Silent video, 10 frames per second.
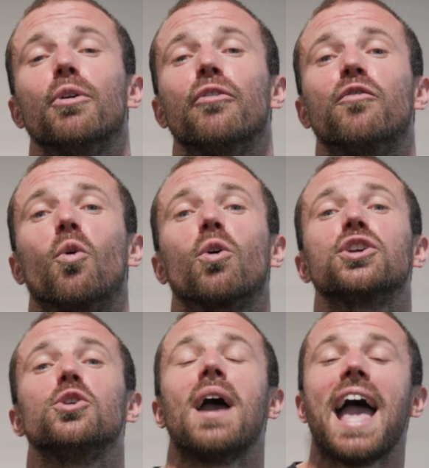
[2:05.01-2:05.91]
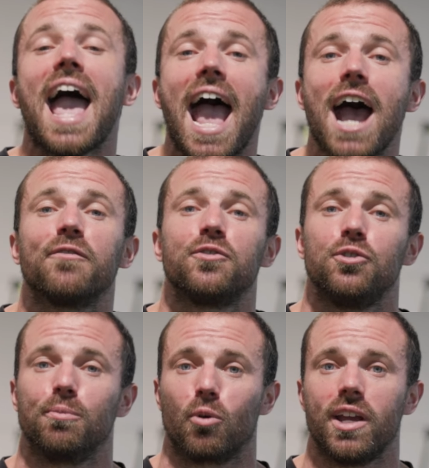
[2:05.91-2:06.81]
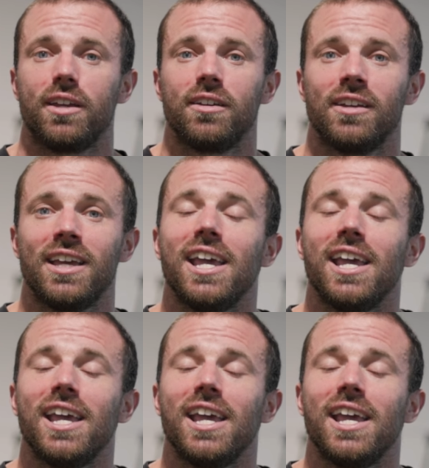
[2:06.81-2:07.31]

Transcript: before you have to brake.